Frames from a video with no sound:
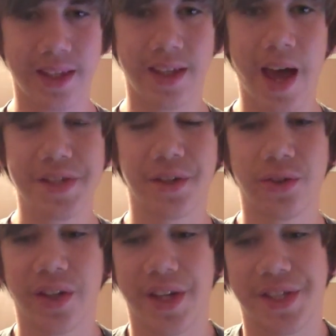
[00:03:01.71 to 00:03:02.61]
hasn't
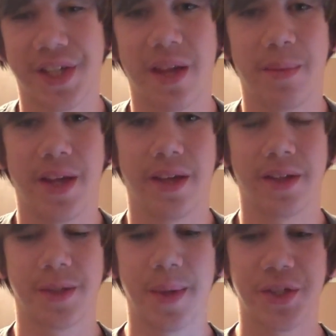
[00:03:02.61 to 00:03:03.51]
really excited me.
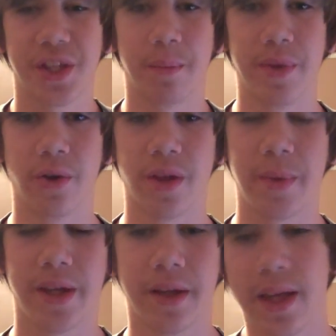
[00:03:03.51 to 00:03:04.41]
Especially the build. I
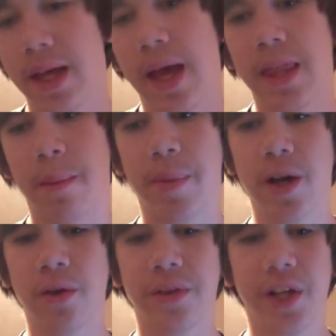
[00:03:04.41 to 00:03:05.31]
mean, the
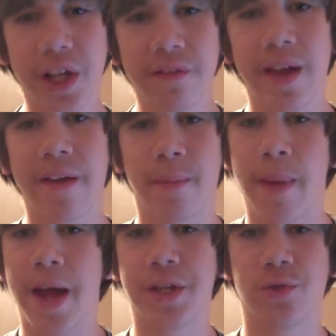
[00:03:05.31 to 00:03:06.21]
build, you didn't even have the
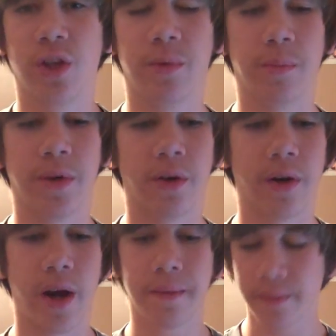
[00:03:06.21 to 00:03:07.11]
matches really been built,
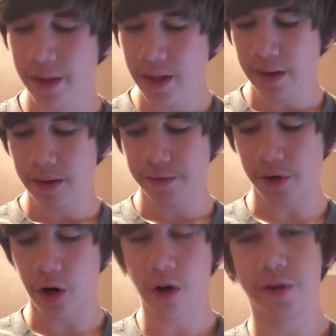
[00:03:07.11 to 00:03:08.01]
alright?
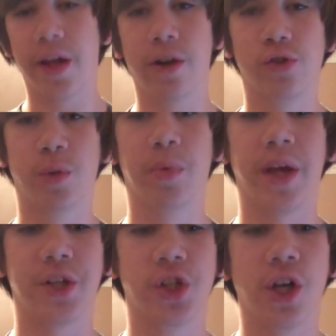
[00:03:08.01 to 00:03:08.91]
For Undertaker and Triple
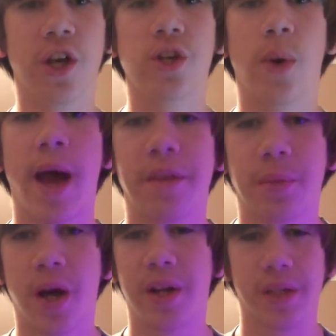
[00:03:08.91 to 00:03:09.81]
H, you had them
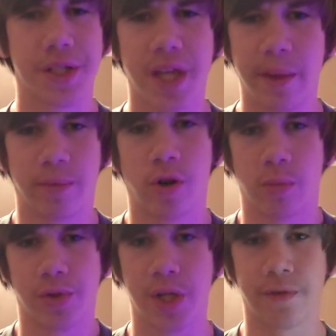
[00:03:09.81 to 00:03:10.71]
cutting the same
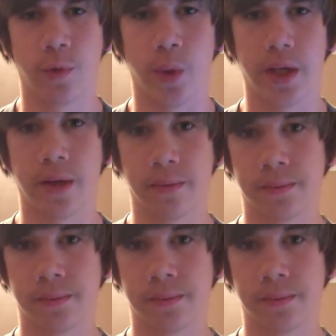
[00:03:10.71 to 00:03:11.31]
promos every week.